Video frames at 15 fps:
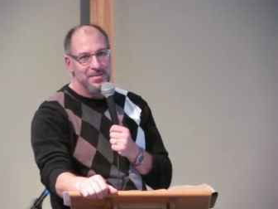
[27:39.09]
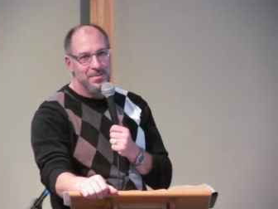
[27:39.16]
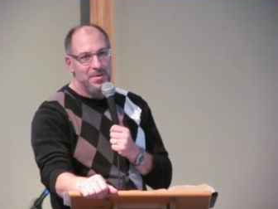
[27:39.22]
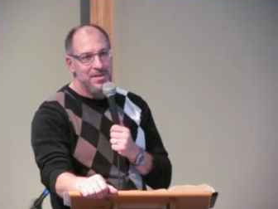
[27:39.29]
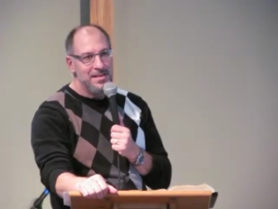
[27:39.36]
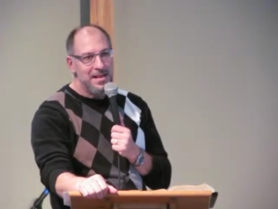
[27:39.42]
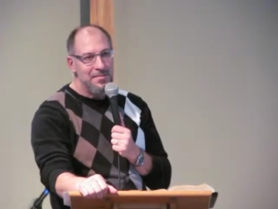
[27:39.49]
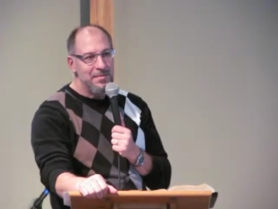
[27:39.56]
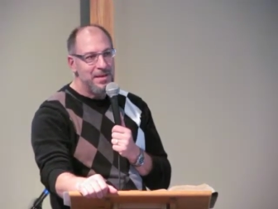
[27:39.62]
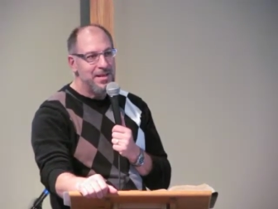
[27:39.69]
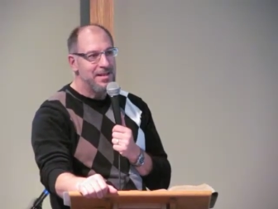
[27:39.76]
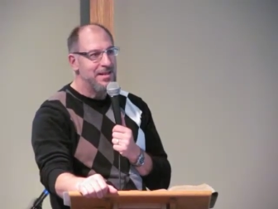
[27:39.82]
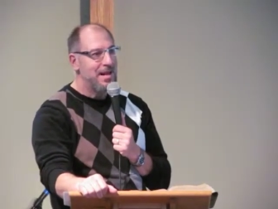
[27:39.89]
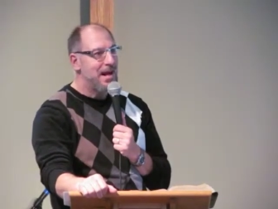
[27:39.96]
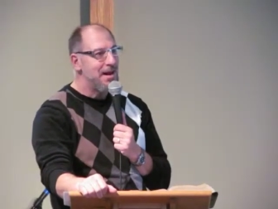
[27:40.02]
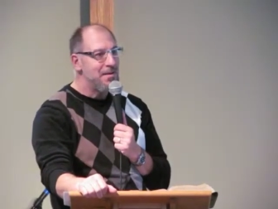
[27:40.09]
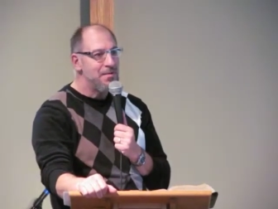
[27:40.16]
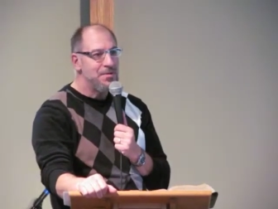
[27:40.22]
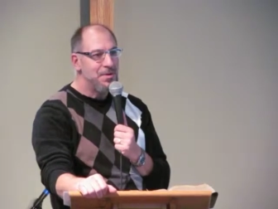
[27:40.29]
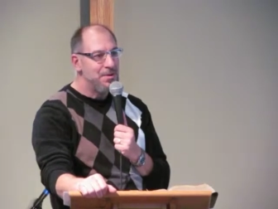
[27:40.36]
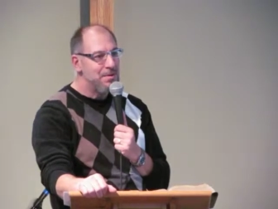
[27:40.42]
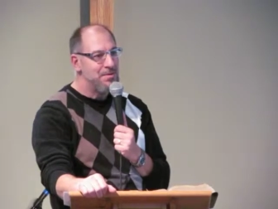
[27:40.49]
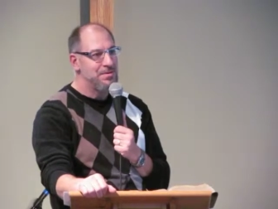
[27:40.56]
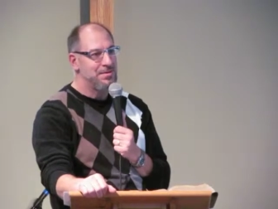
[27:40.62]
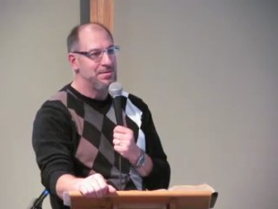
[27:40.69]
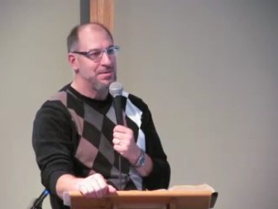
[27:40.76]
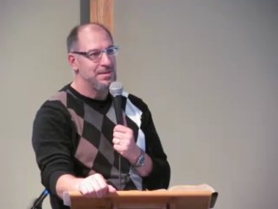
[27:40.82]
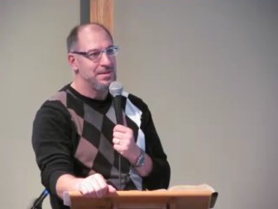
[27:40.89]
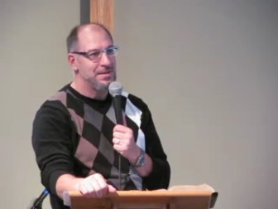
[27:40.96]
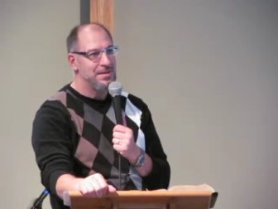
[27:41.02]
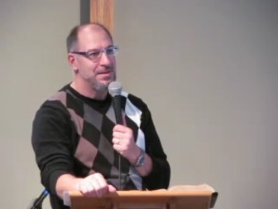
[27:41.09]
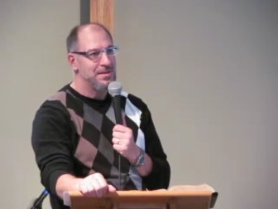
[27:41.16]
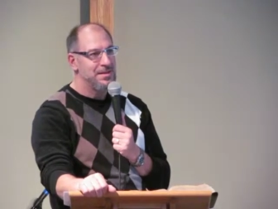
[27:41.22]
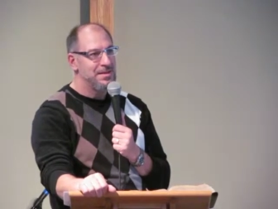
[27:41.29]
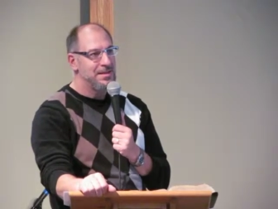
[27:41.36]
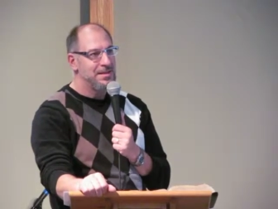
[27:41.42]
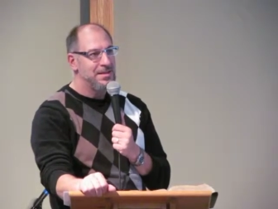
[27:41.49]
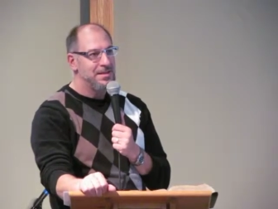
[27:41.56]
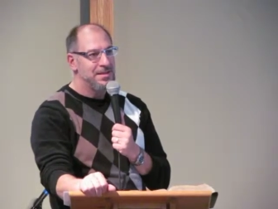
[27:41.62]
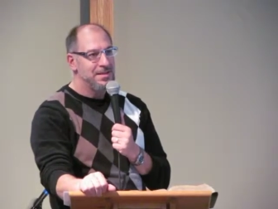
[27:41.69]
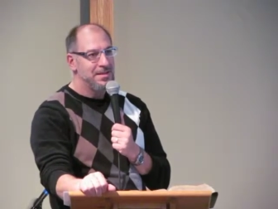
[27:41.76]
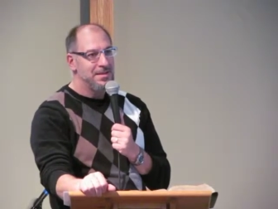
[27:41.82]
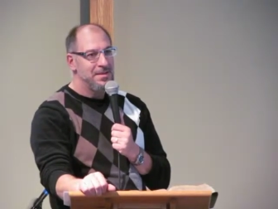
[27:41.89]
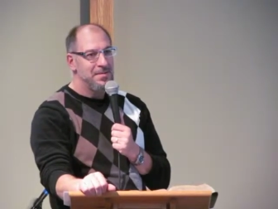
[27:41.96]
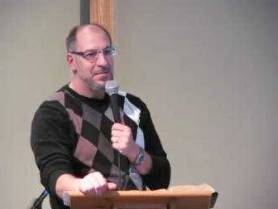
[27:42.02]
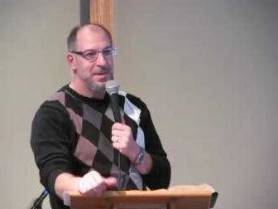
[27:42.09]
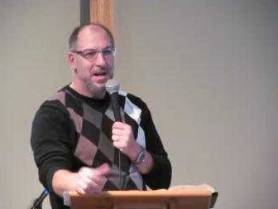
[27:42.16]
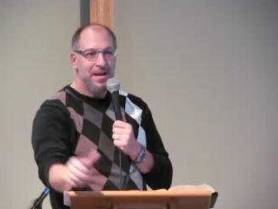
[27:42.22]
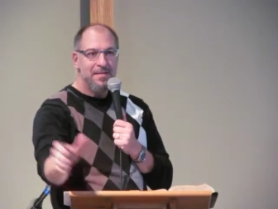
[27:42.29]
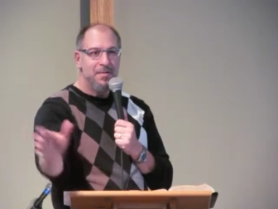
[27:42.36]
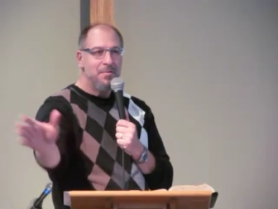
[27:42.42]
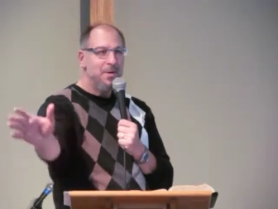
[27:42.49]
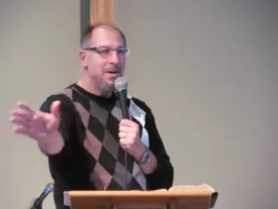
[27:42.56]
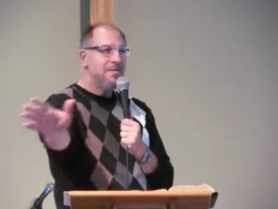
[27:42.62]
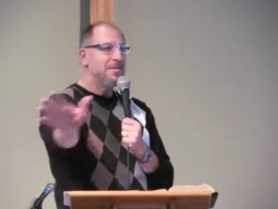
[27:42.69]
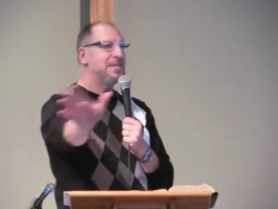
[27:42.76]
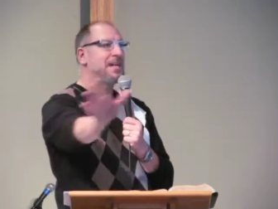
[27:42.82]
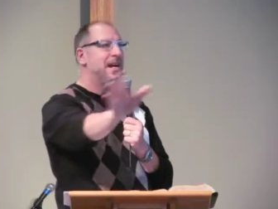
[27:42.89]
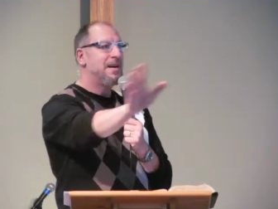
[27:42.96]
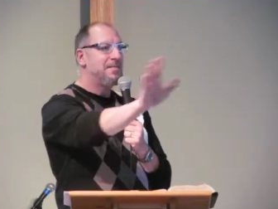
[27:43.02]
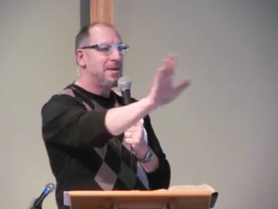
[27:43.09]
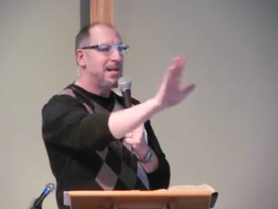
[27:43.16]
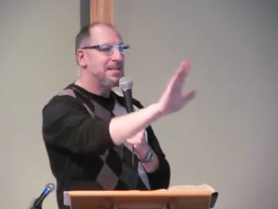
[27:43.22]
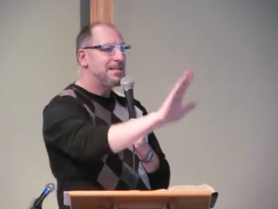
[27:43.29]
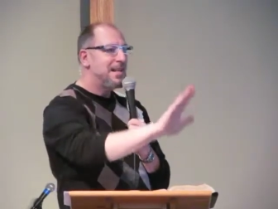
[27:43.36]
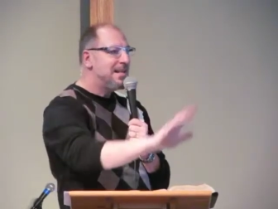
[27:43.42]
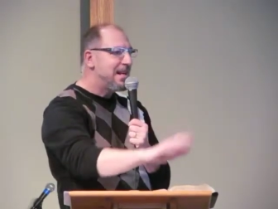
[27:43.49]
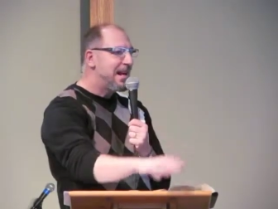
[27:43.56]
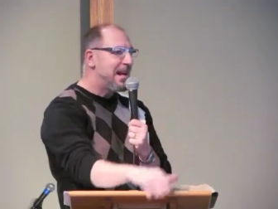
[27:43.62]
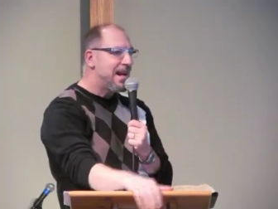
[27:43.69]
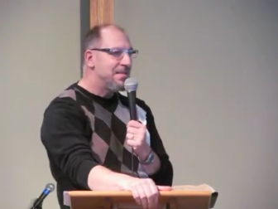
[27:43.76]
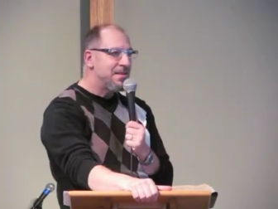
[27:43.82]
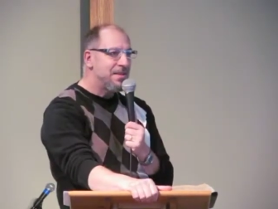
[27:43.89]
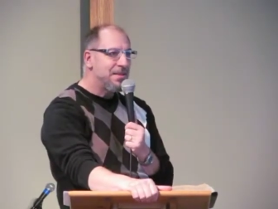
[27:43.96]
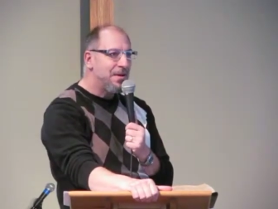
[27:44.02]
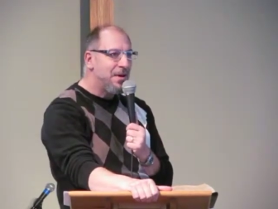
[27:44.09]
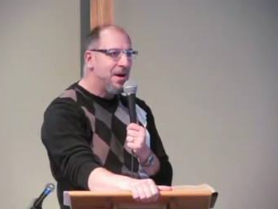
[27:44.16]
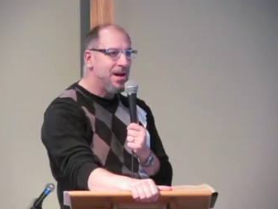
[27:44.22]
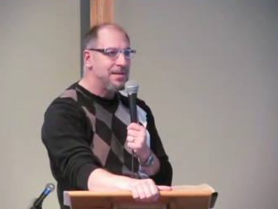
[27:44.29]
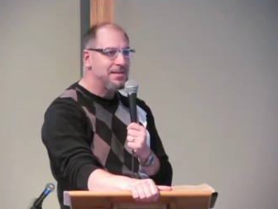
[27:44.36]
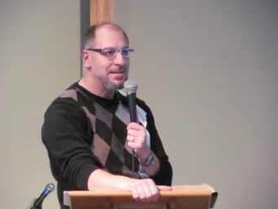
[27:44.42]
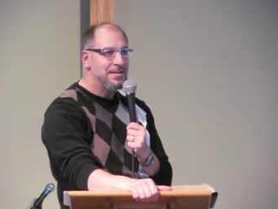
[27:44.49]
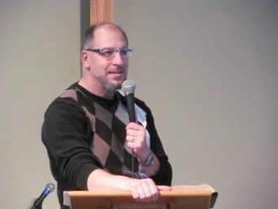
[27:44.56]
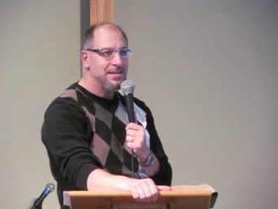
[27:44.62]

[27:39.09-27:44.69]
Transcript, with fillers: What does that mean? I don't know. But every one of us have, when I said that, have a thought.